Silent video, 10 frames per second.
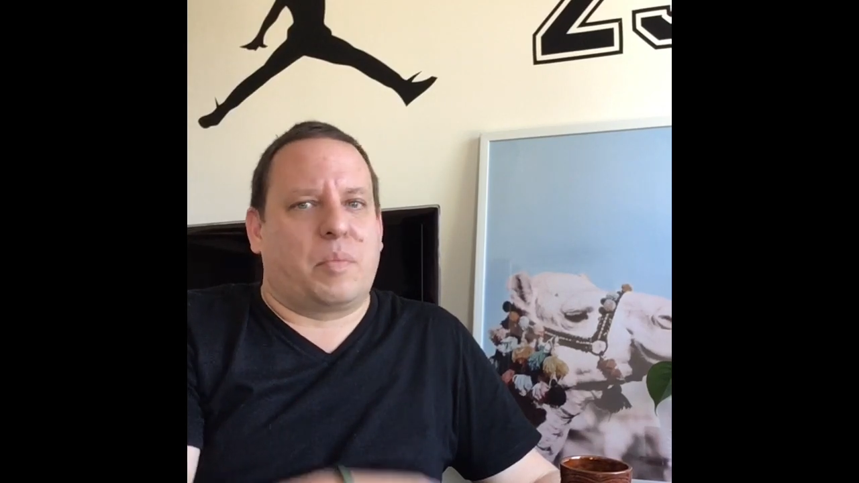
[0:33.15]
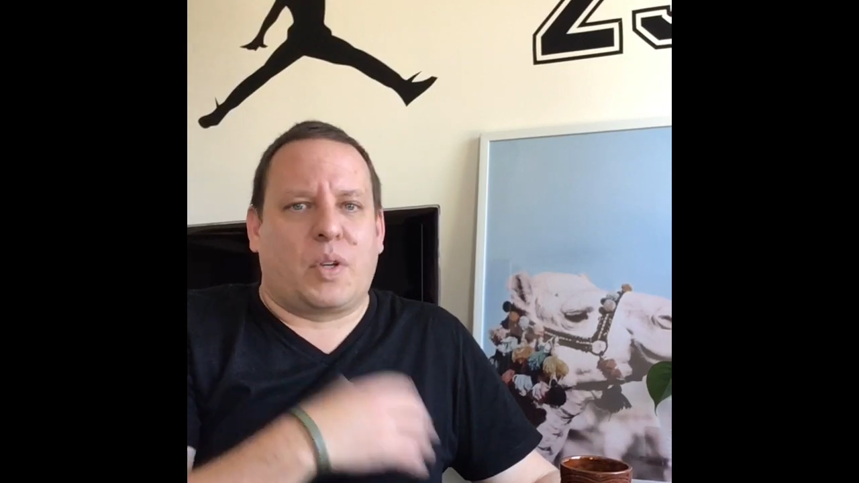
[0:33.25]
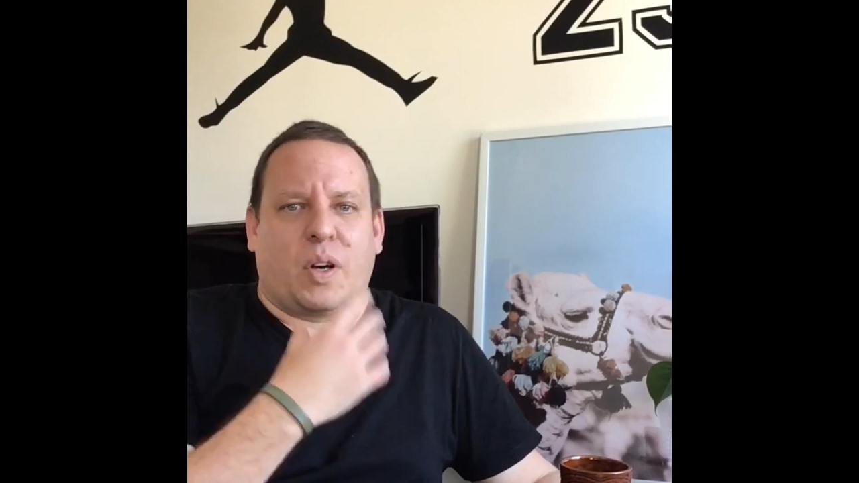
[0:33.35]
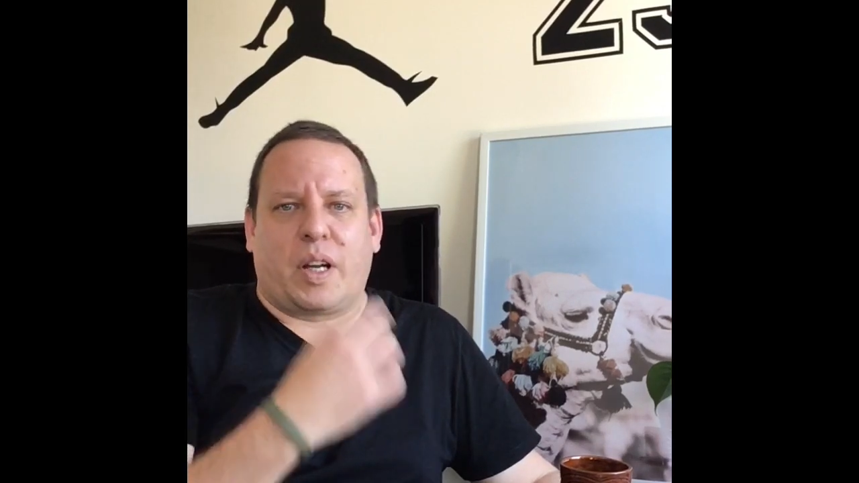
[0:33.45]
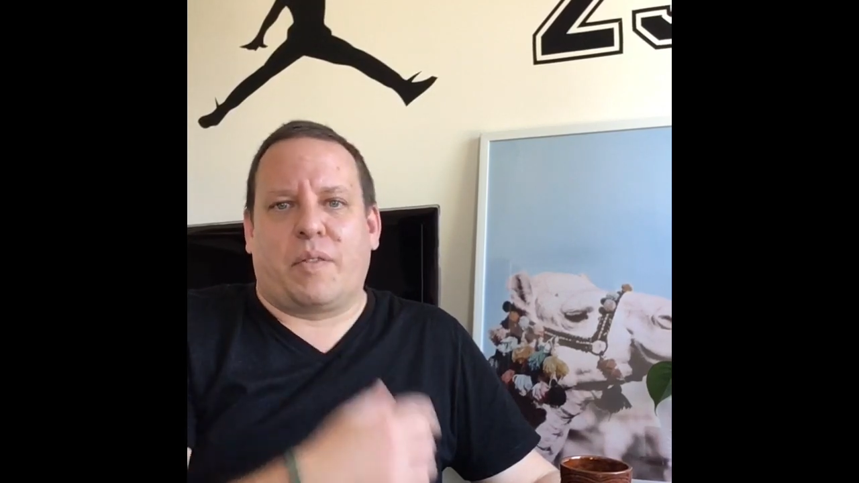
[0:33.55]

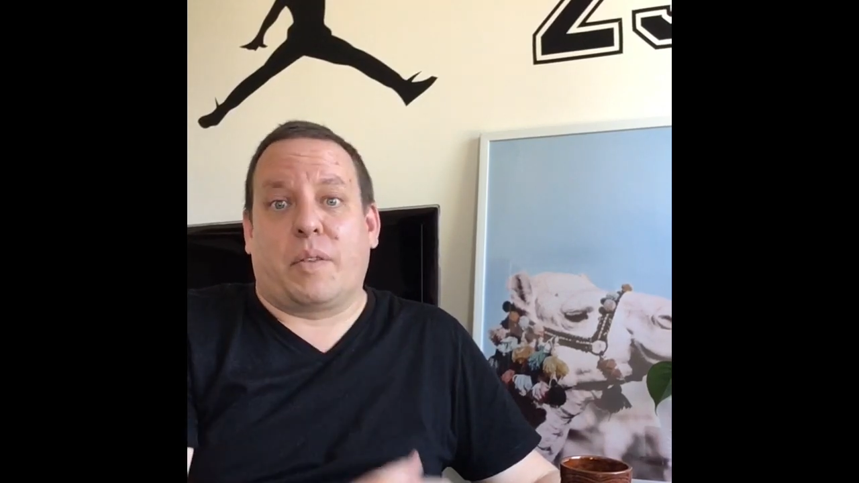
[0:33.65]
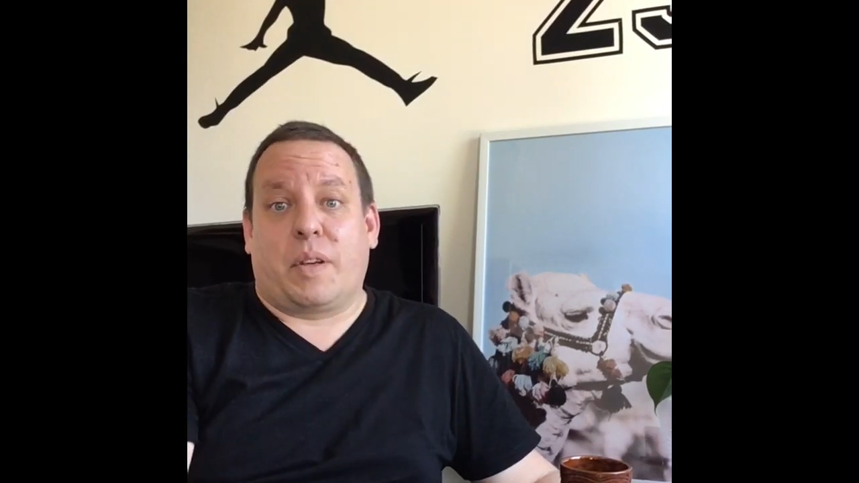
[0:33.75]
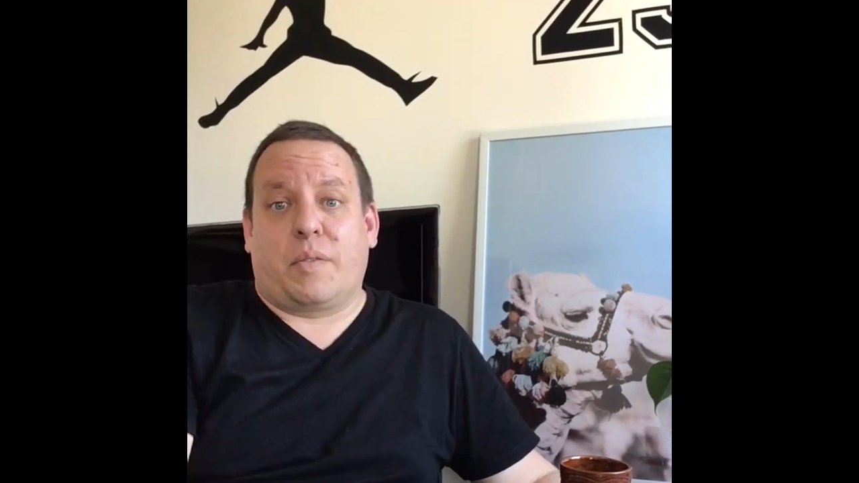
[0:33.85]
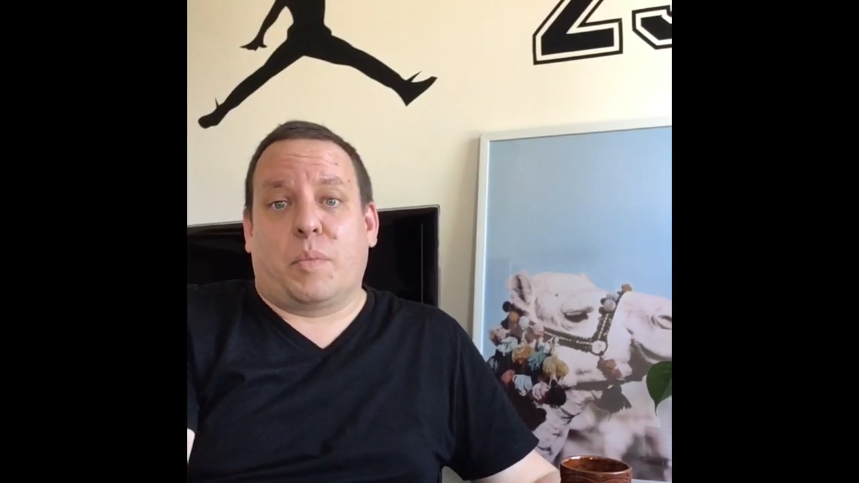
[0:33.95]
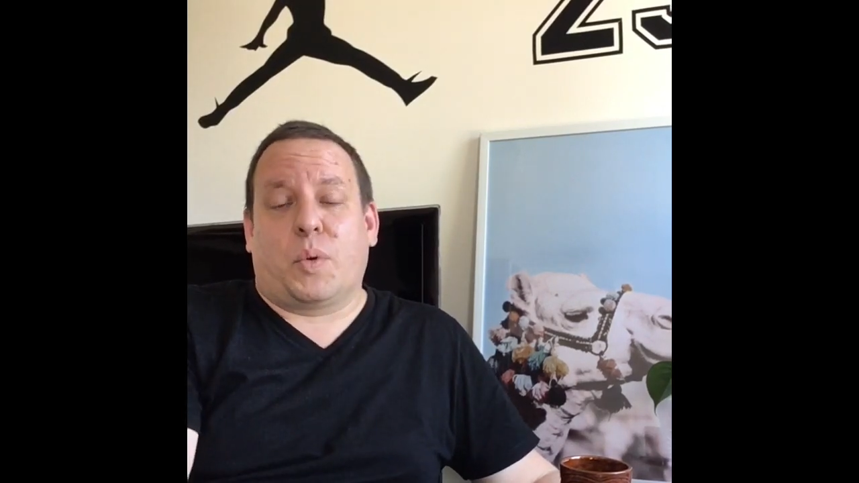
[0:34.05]
gone over
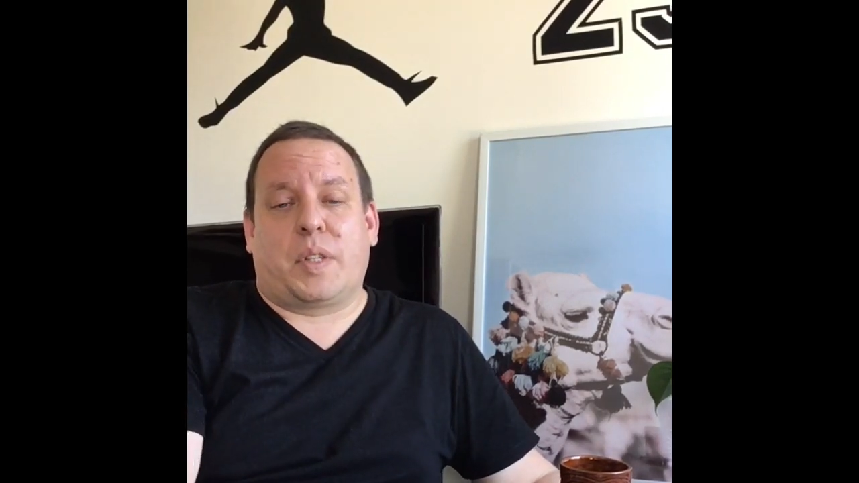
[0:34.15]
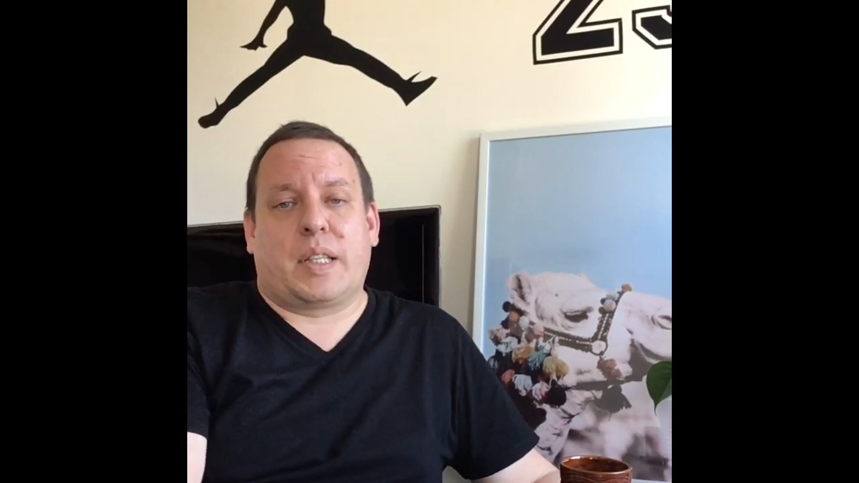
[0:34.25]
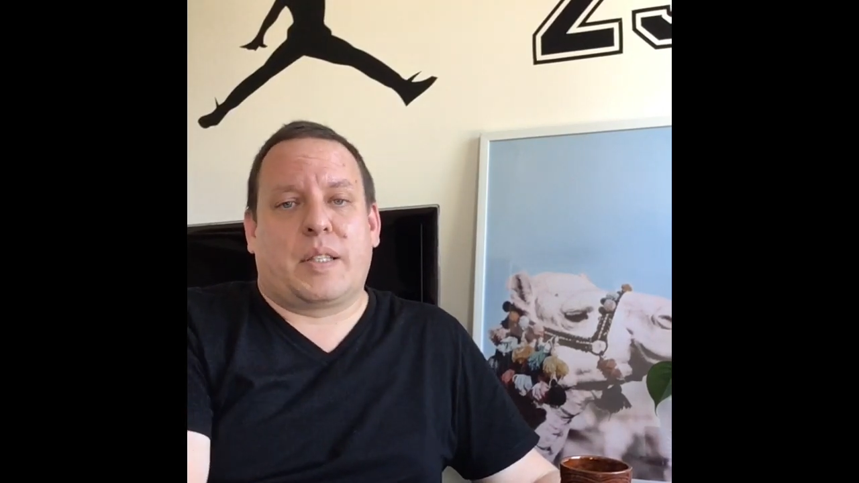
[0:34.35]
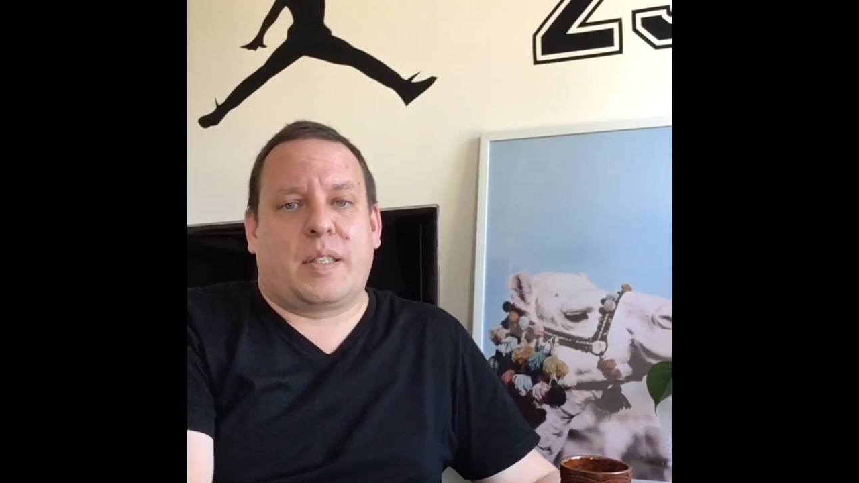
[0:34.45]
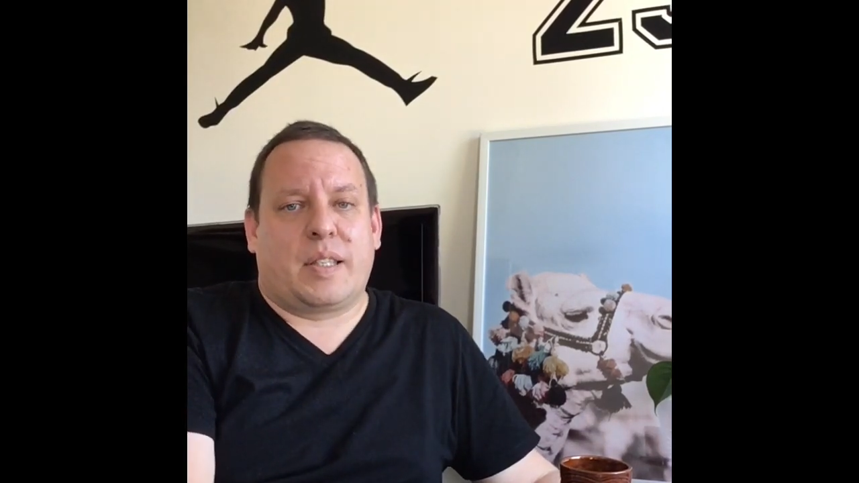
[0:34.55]
even more
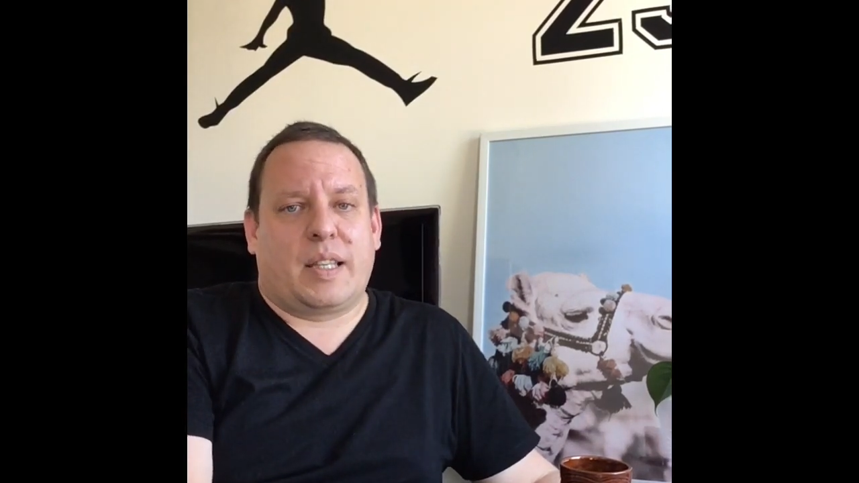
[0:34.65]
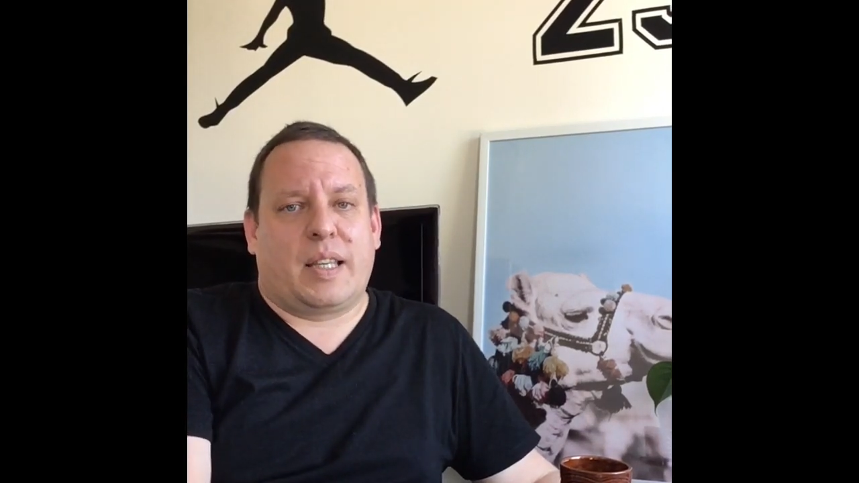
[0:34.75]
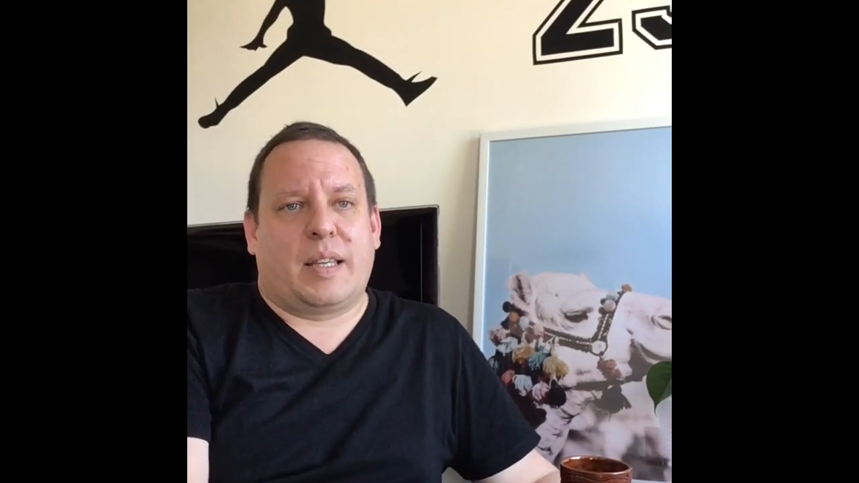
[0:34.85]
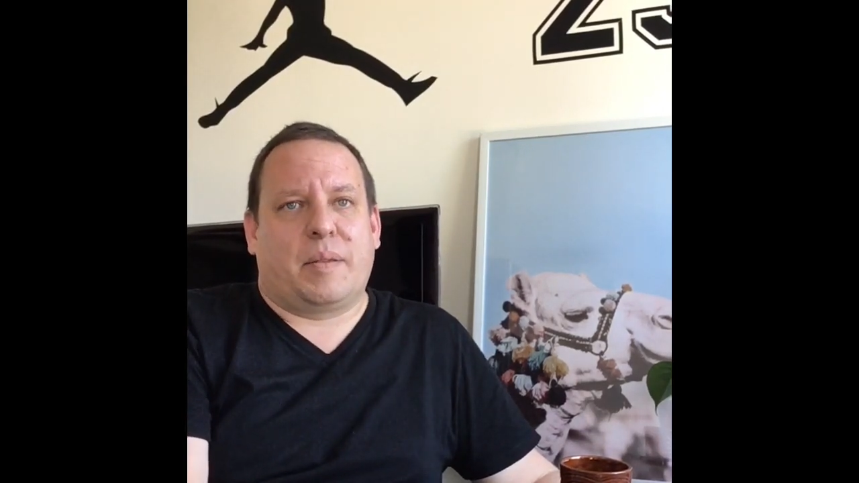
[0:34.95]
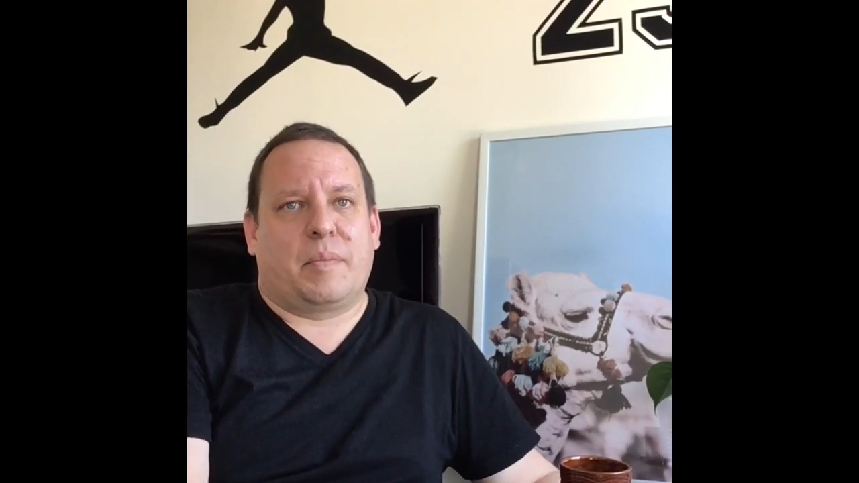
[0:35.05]
things.
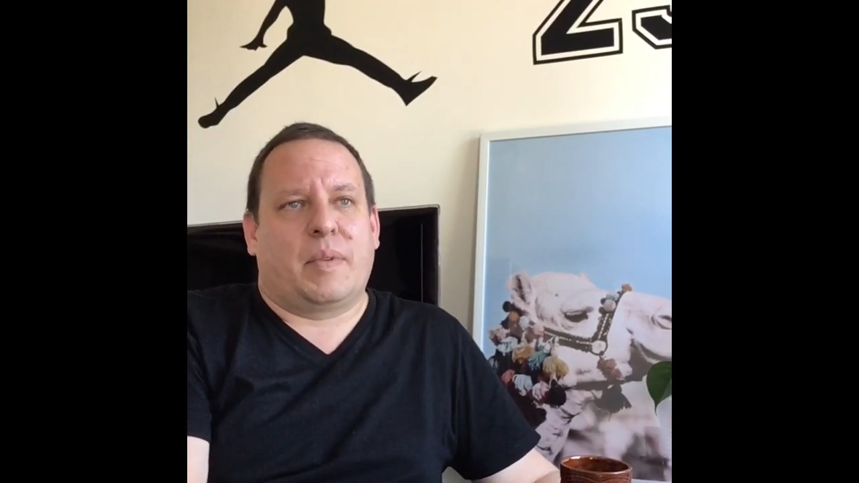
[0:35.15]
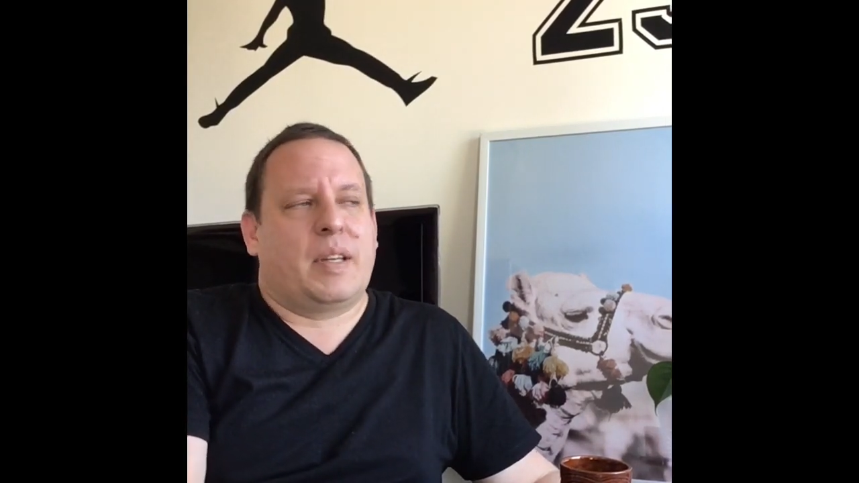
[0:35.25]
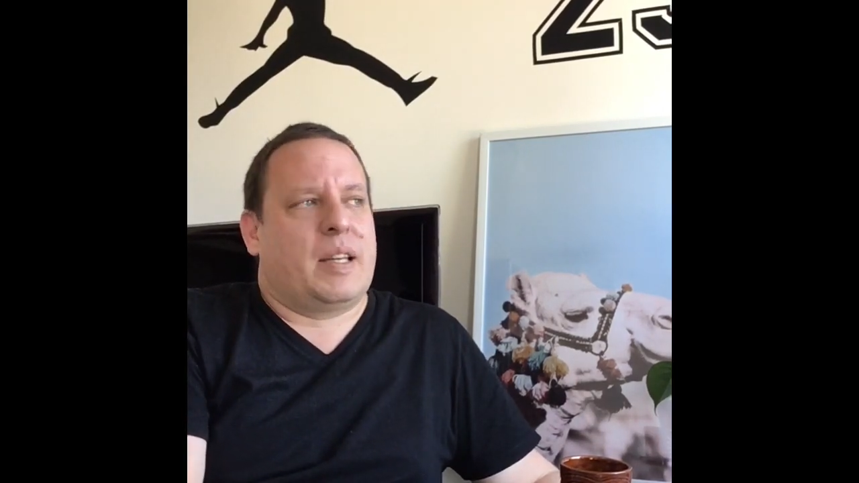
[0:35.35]
Um,